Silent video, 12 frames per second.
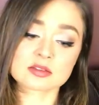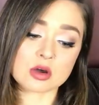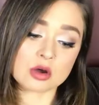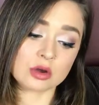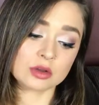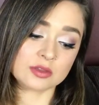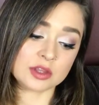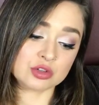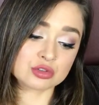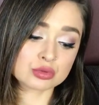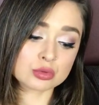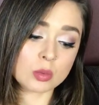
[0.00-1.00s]
called the
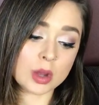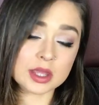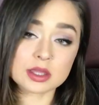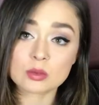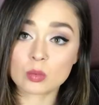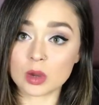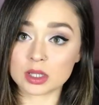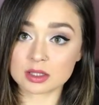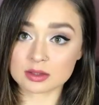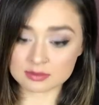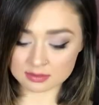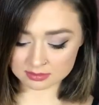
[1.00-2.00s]
TrueWhite
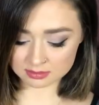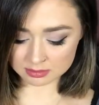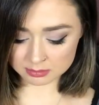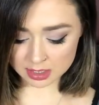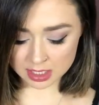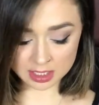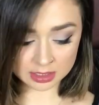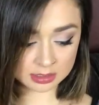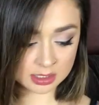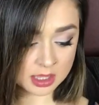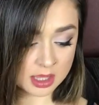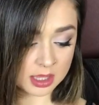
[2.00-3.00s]
Whitening System, and
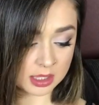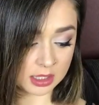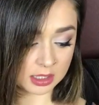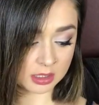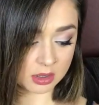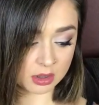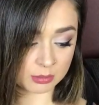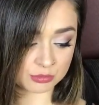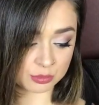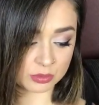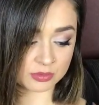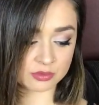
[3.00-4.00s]
it
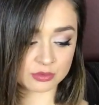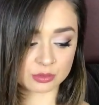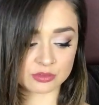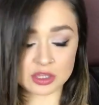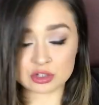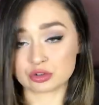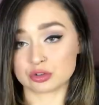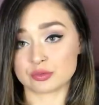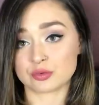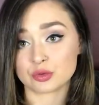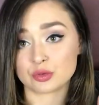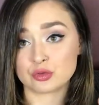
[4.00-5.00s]
comes with, this one's actually
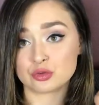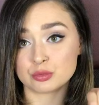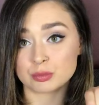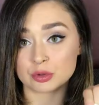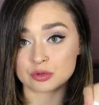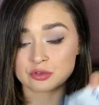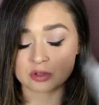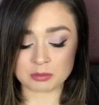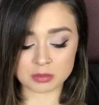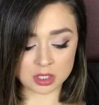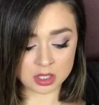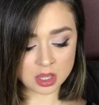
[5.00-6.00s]
for the two-person,
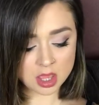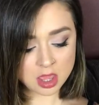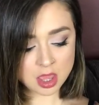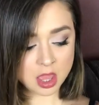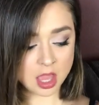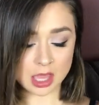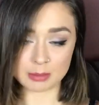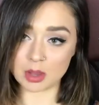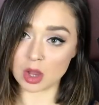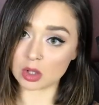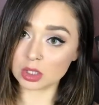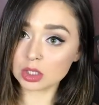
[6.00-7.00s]
but I'm
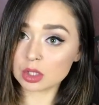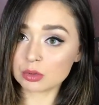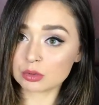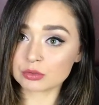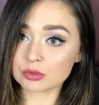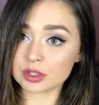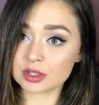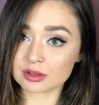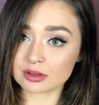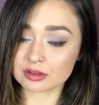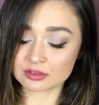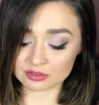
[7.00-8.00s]
all alone over
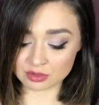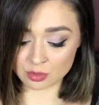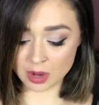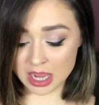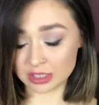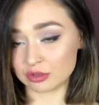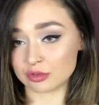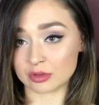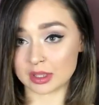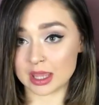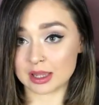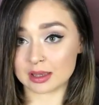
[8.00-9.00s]
here, so I just
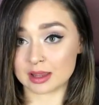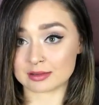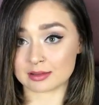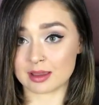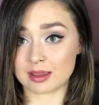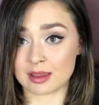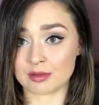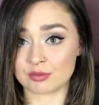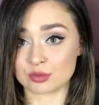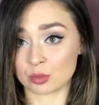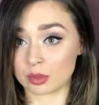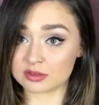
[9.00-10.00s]
look at it as I
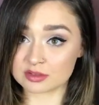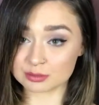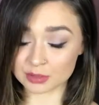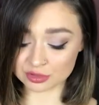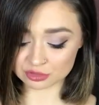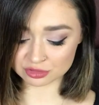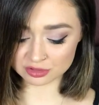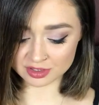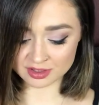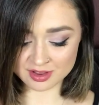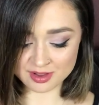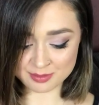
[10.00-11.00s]
have twice as much.
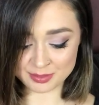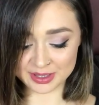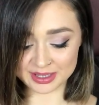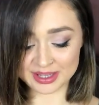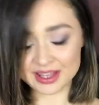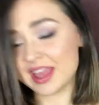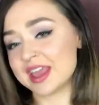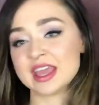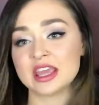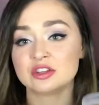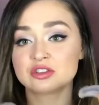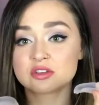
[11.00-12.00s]
But
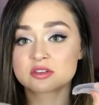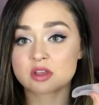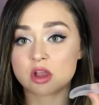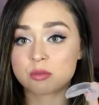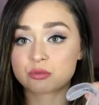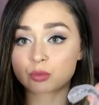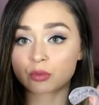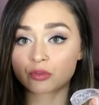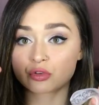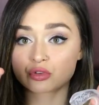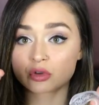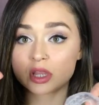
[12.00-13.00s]
it just comes with
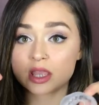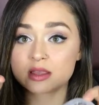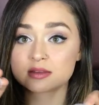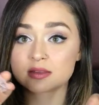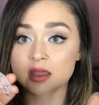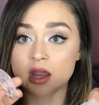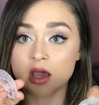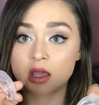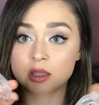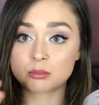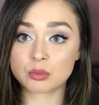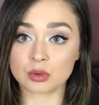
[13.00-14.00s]
the trays that
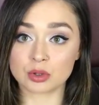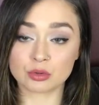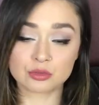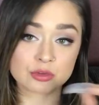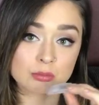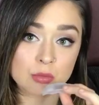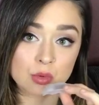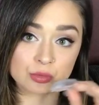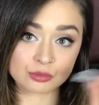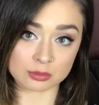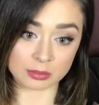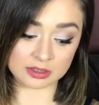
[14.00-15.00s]
I boiled to
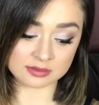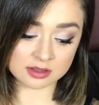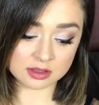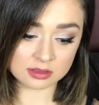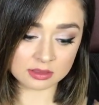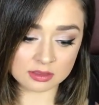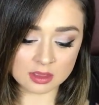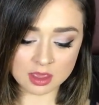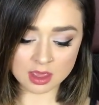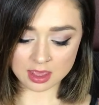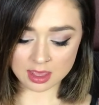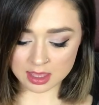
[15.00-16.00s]
mold to my teeth,
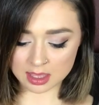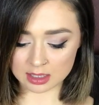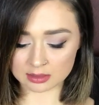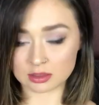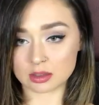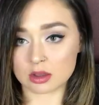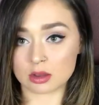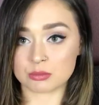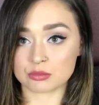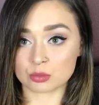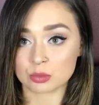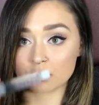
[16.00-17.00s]
and it
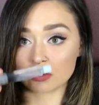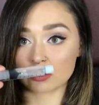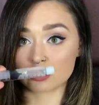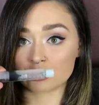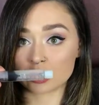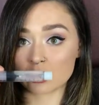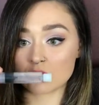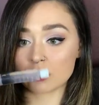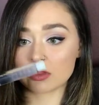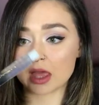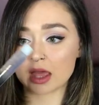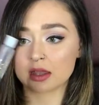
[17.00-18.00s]
comes with the gel
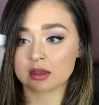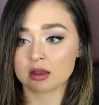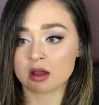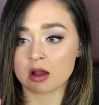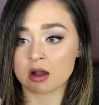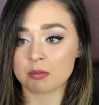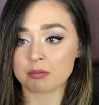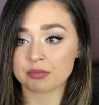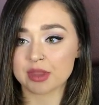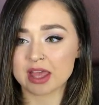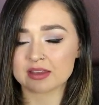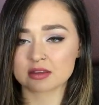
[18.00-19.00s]
that
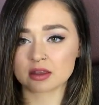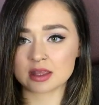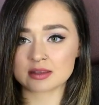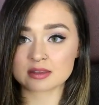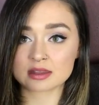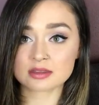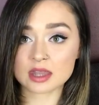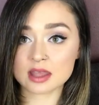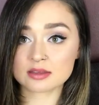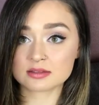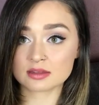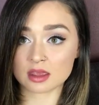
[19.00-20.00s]
it says it
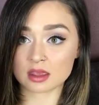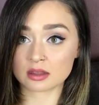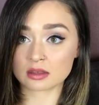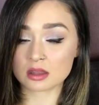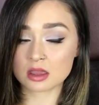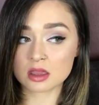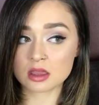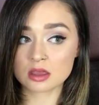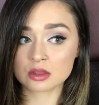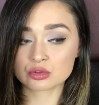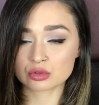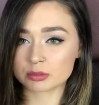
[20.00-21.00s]
has 10
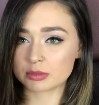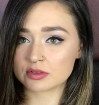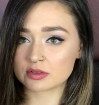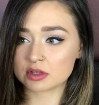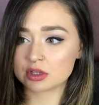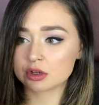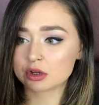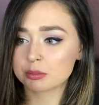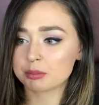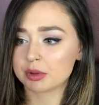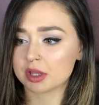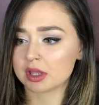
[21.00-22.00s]
treatments in here,
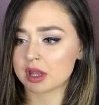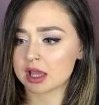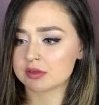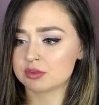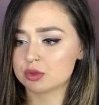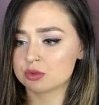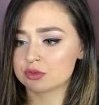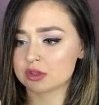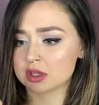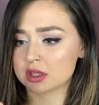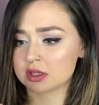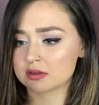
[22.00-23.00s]
but I've used
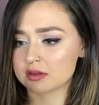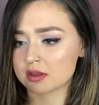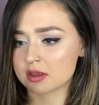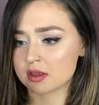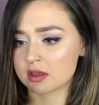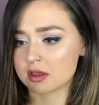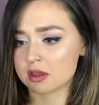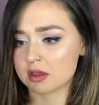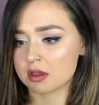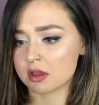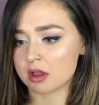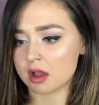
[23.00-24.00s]
it
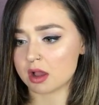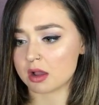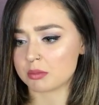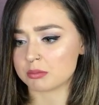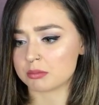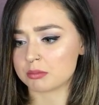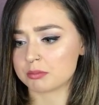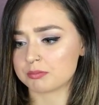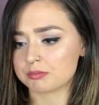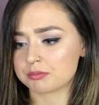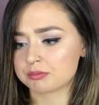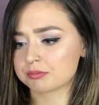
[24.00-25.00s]

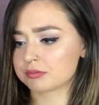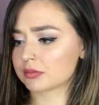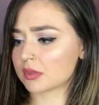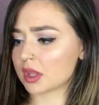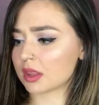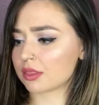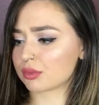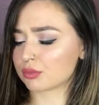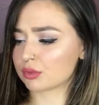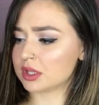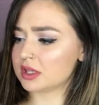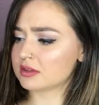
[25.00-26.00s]

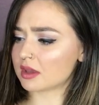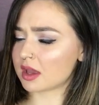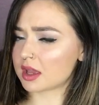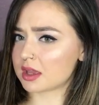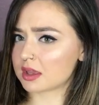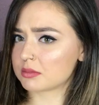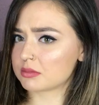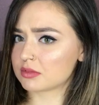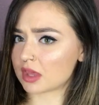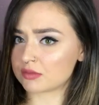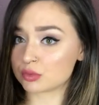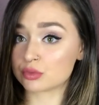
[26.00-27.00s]
3 times.
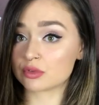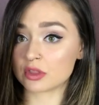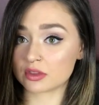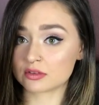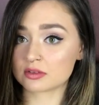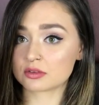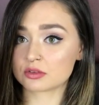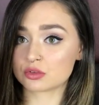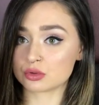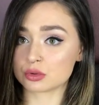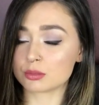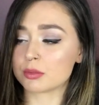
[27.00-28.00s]
I've used this
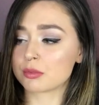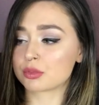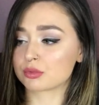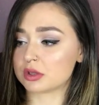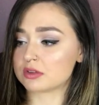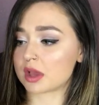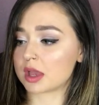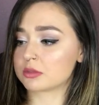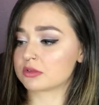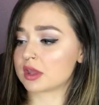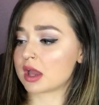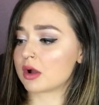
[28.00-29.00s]
tube 3
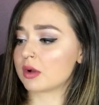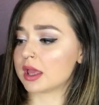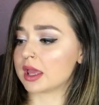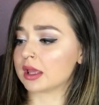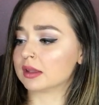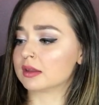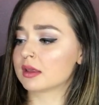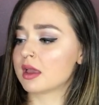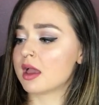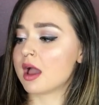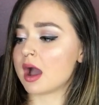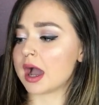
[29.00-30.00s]
times now, and
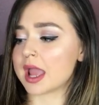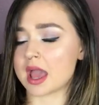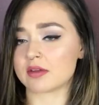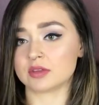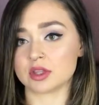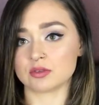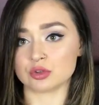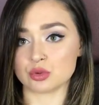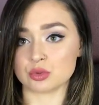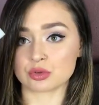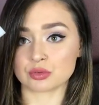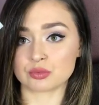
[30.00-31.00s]
I haven't even
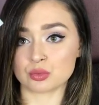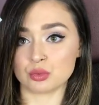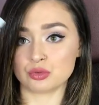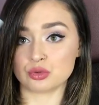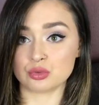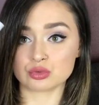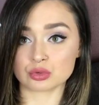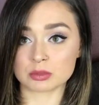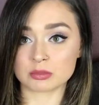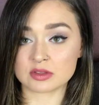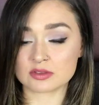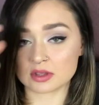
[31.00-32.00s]
used a full 2
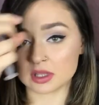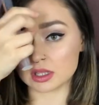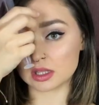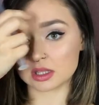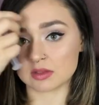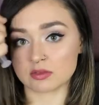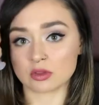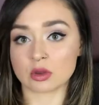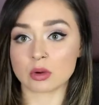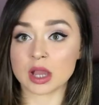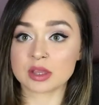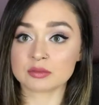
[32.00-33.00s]
treatments in it, even
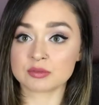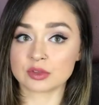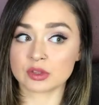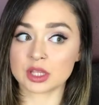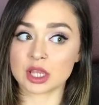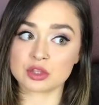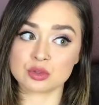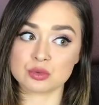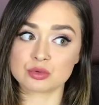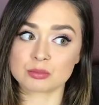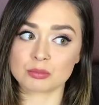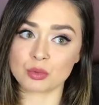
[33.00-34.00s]
though I feel like I
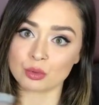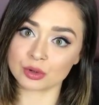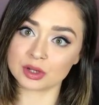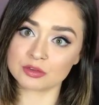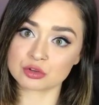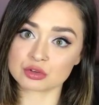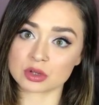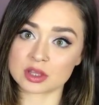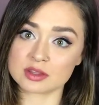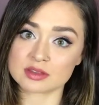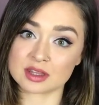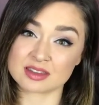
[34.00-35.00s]
use more in the
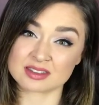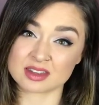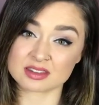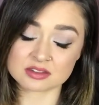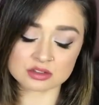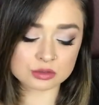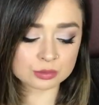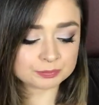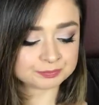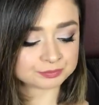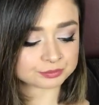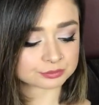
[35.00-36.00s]
trays than it says to.
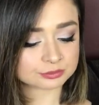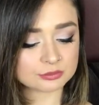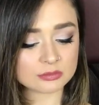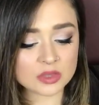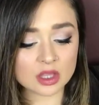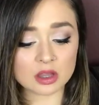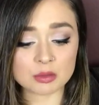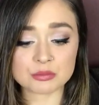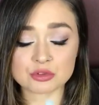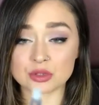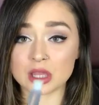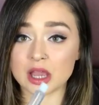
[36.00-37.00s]

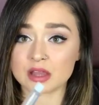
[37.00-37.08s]
So yeah,